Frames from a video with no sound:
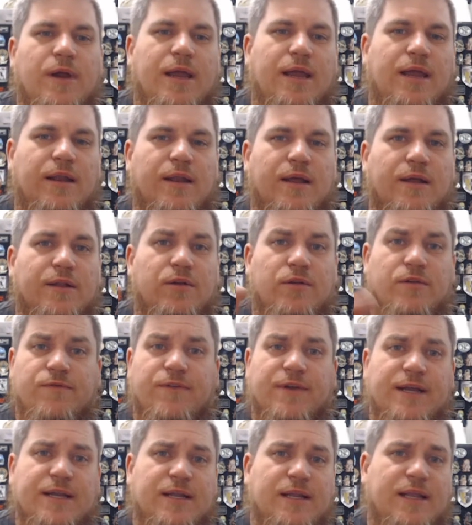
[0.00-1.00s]
And don't
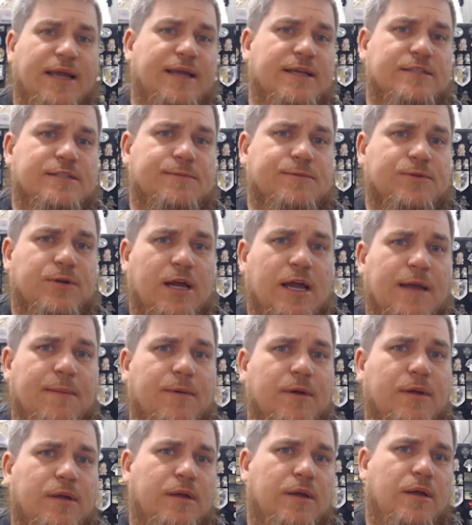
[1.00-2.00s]
forget to like, subscribe,
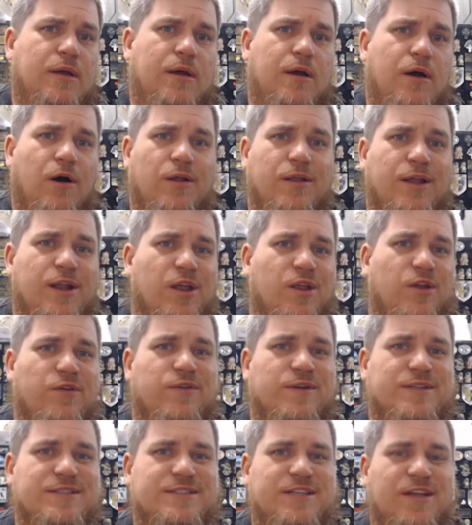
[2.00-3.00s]
all that other
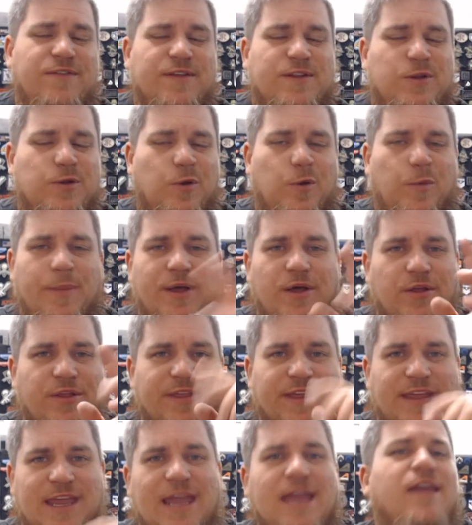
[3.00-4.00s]
fun stuff. Hit the little bell
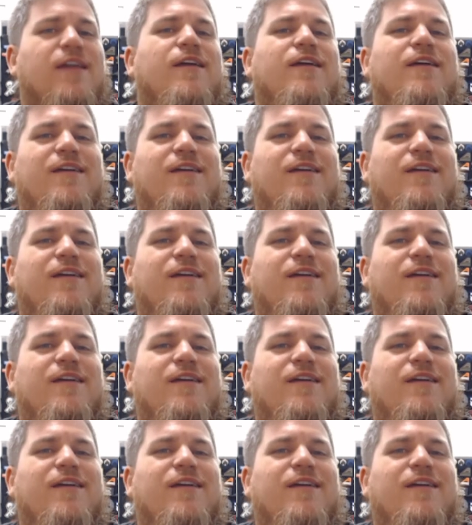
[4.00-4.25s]
thingy.